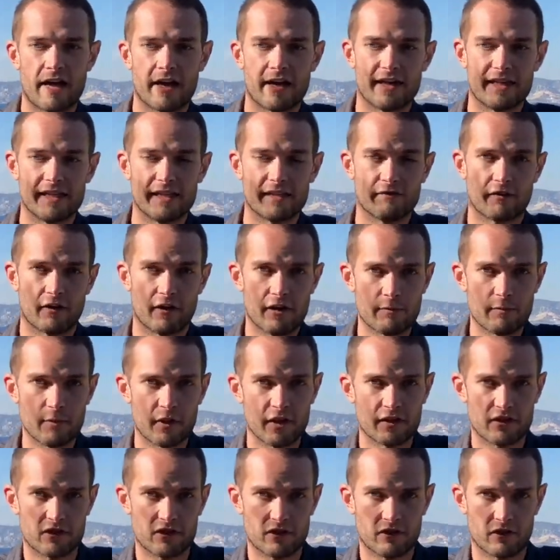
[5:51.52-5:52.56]
is very
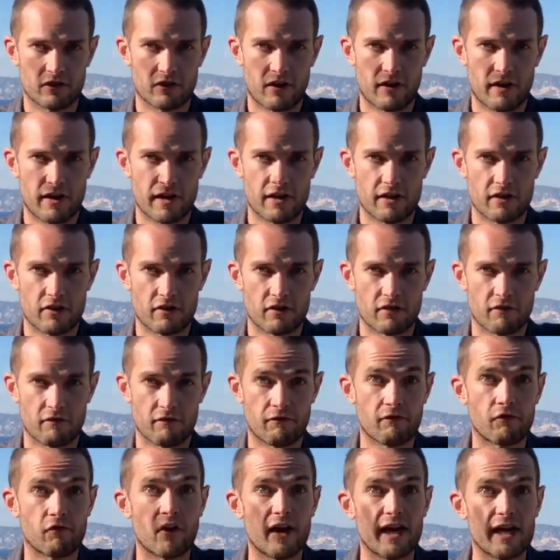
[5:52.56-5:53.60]
much to kind of
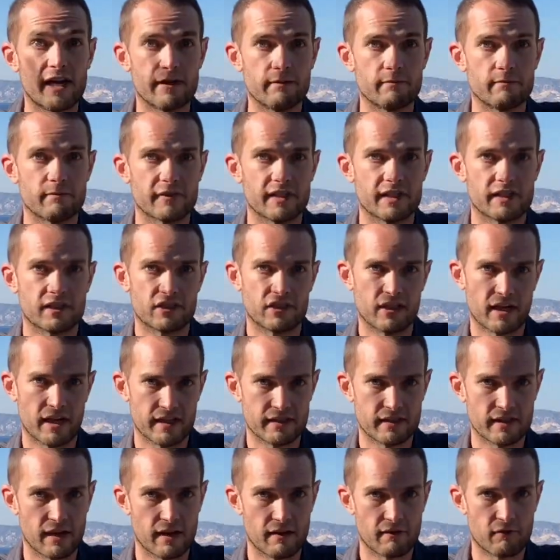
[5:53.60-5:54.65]
frame this shared
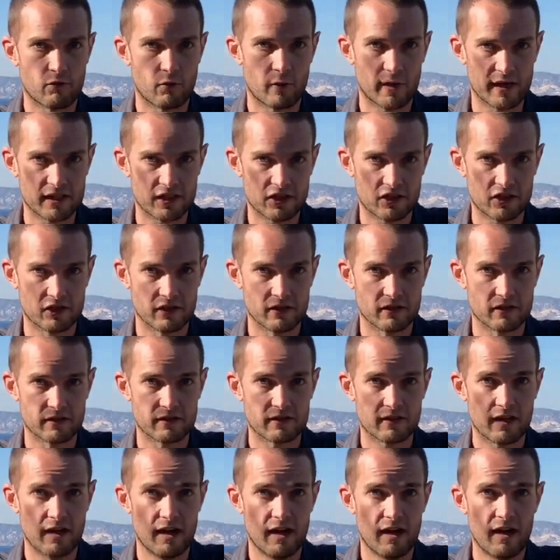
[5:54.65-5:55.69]
set of questions.
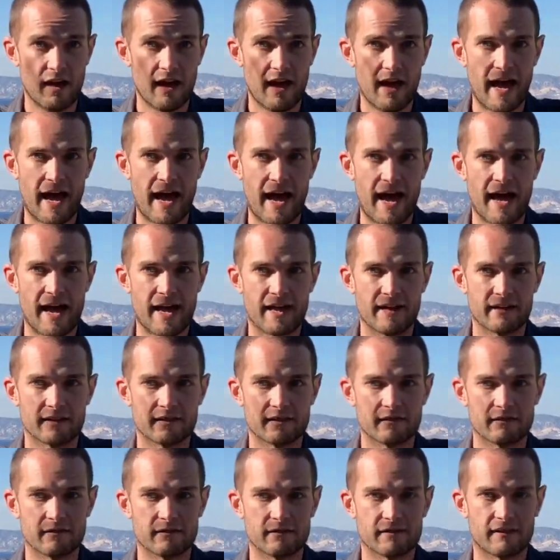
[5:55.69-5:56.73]
And
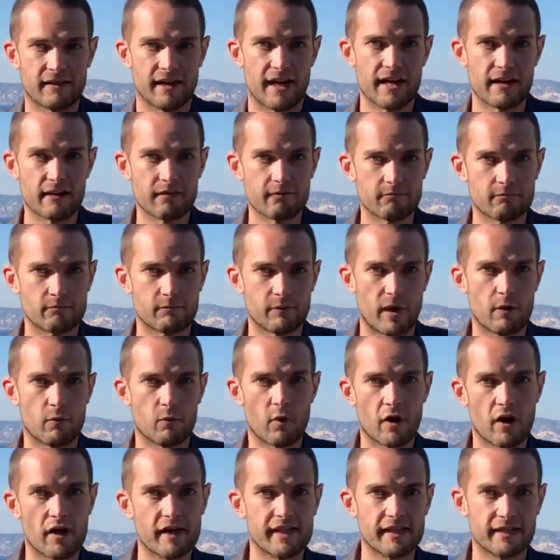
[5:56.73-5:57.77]
then by
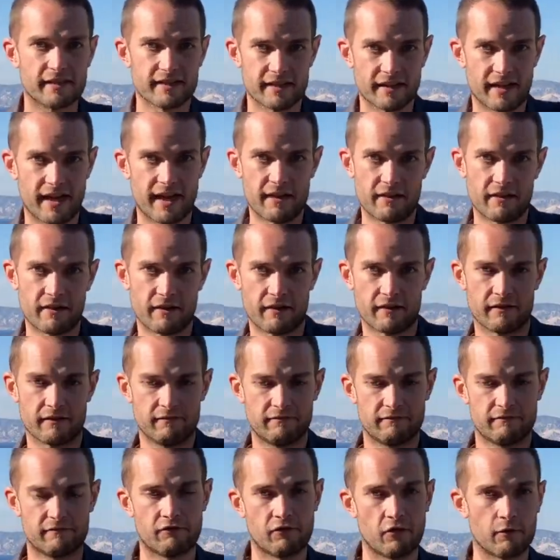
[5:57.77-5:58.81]
working together
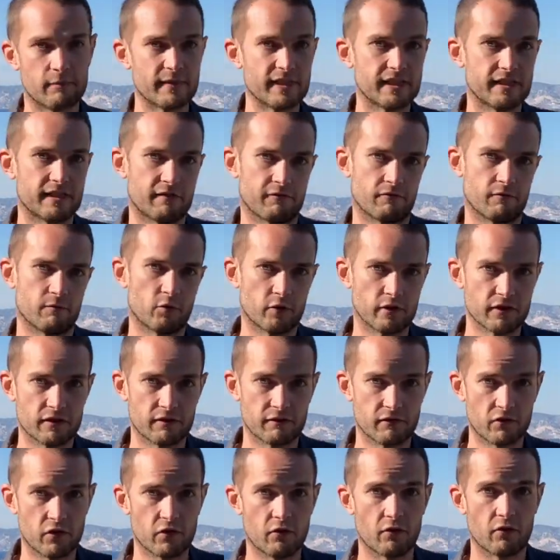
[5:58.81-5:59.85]
from these different points of
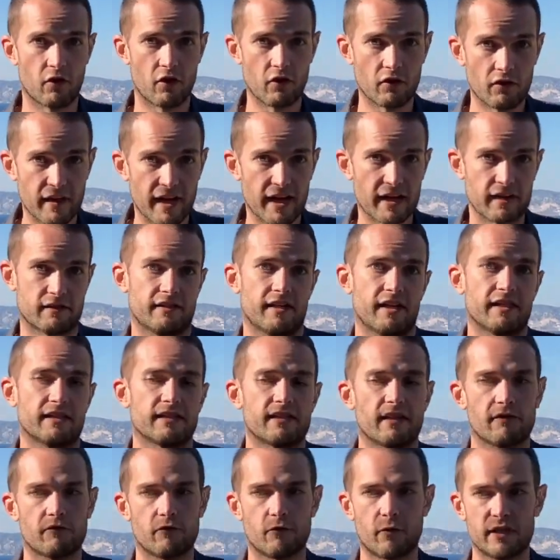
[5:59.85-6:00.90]
view on that shared
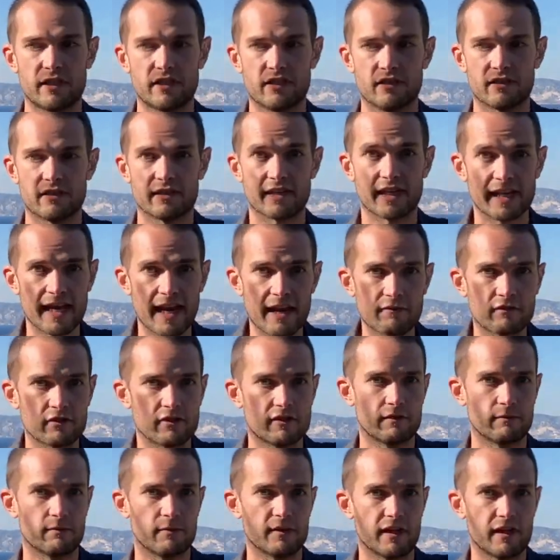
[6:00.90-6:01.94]
set of questions,
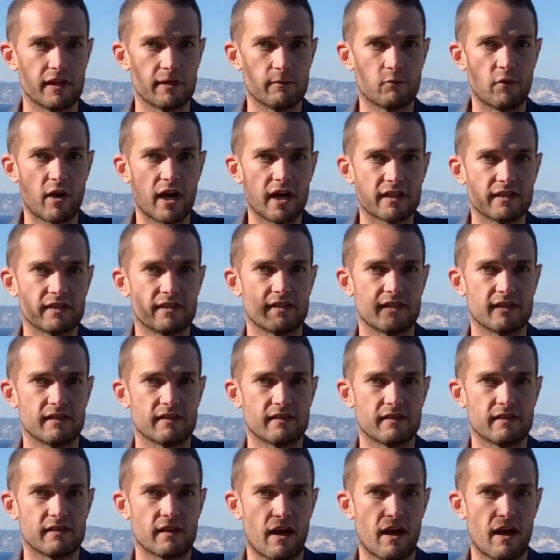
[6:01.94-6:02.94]
inevitably practices